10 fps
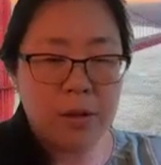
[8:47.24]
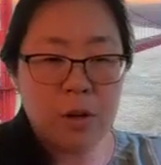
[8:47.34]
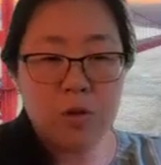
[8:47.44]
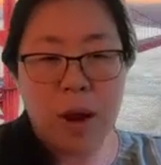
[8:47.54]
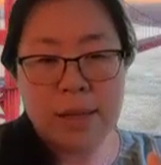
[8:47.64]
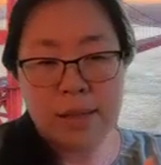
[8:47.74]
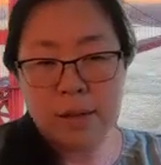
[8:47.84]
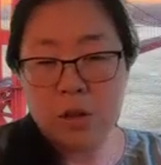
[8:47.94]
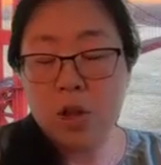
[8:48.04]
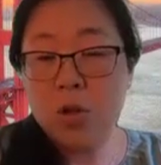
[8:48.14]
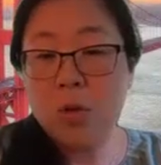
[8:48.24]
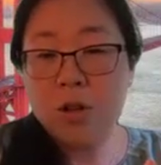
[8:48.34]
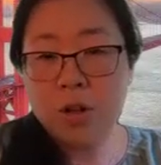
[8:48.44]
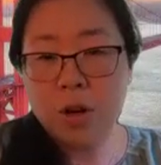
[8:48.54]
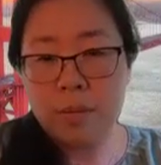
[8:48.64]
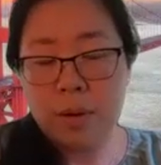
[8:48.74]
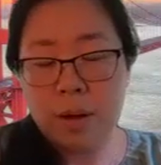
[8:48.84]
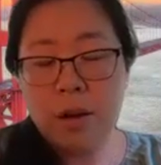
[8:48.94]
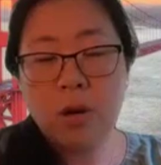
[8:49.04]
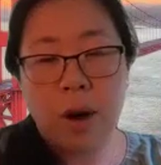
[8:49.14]
addressing the
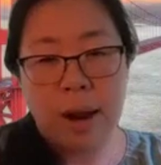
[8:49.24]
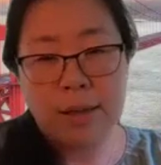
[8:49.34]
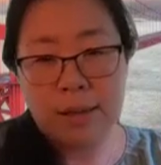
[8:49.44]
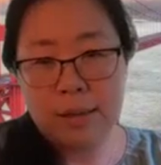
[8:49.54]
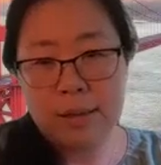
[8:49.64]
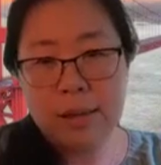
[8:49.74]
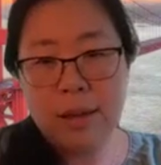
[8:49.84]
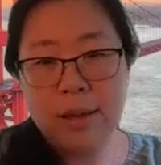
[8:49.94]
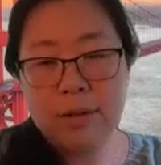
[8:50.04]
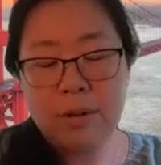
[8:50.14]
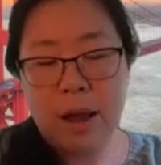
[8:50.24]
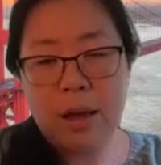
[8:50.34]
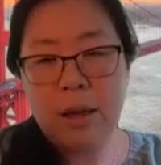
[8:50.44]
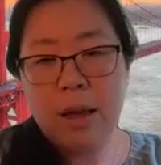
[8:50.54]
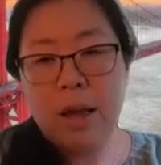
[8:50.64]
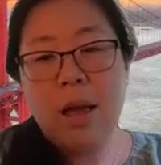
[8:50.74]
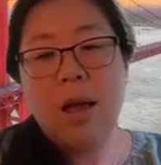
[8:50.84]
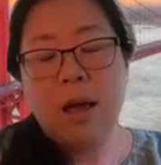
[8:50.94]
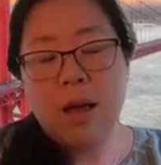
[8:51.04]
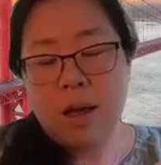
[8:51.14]
short-term crisis, right?
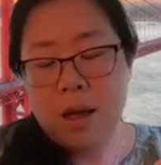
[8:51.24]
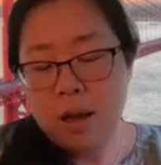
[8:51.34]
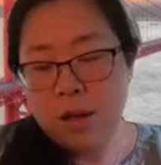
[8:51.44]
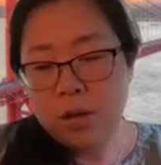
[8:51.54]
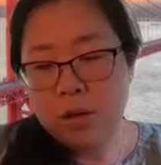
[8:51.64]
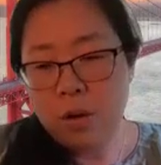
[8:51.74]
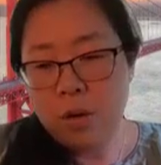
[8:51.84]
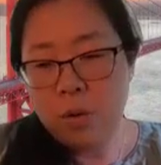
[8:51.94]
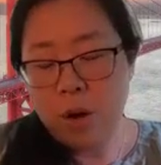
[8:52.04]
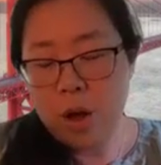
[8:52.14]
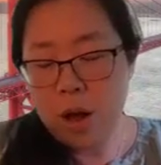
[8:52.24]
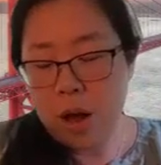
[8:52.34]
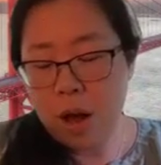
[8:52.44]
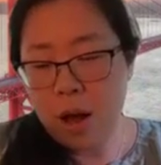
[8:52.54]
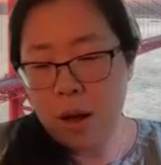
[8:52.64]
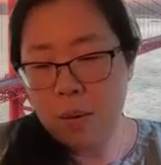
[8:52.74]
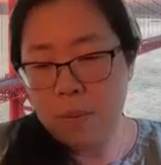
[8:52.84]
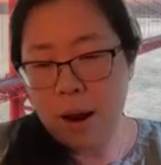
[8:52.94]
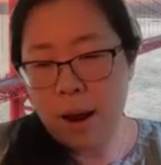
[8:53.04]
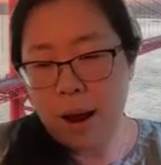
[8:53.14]
So
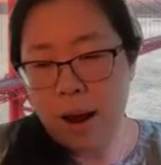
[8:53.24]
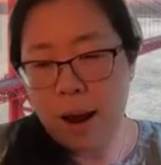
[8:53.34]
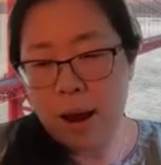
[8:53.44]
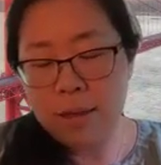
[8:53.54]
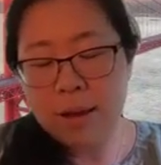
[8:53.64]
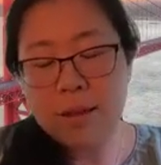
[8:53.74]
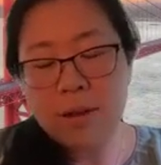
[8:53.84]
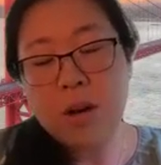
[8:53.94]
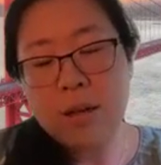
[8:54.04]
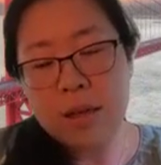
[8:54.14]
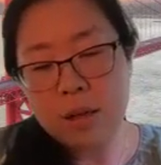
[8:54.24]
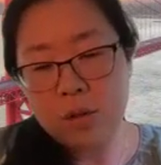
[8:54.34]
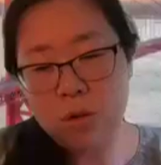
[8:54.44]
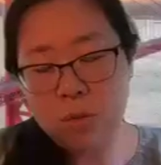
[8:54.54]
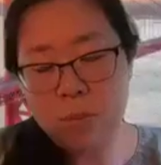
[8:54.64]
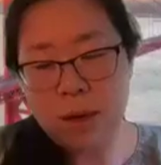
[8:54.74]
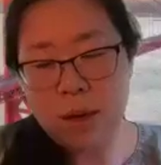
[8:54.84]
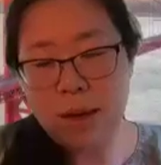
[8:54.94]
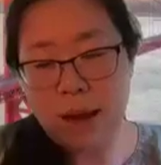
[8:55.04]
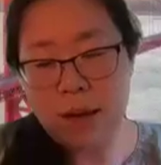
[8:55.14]
I think there needs to
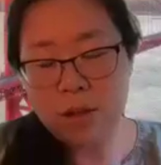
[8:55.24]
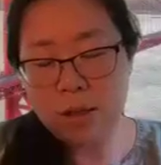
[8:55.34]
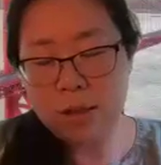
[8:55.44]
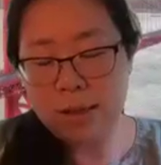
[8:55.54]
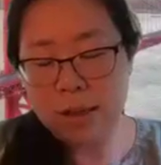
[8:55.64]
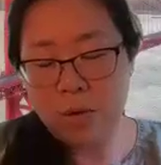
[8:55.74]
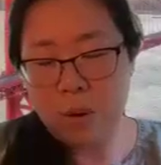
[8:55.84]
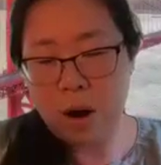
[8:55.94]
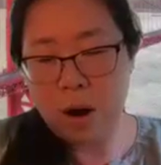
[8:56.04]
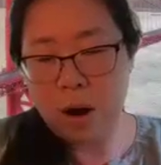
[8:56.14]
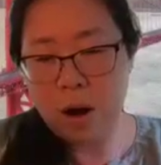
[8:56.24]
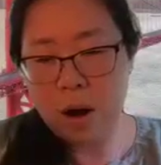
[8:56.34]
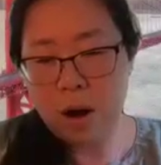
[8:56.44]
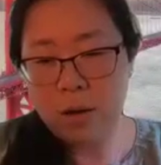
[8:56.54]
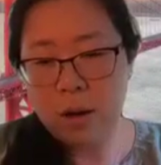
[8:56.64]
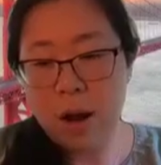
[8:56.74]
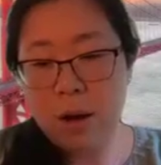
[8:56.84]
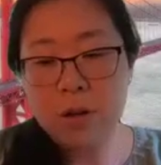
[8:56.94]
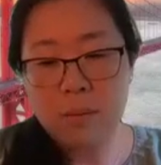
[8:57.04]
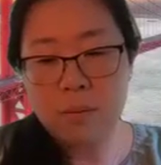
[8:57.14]
be an agency where
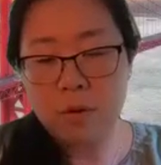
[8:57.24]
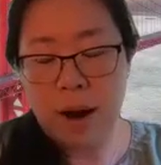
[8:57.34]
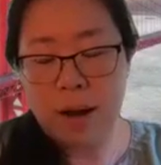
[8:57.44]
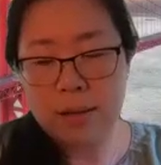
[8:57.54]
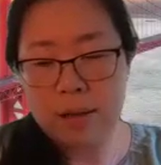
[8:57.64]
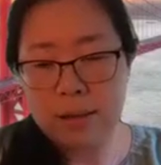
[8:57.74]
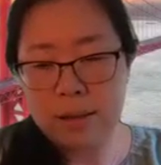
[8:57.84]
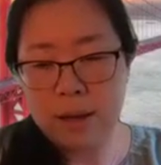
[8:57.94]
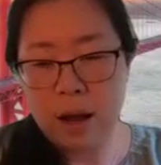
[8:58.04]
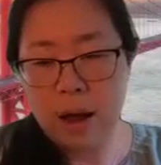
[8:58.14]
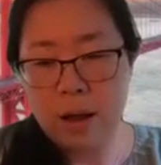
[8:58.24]
long-term crisis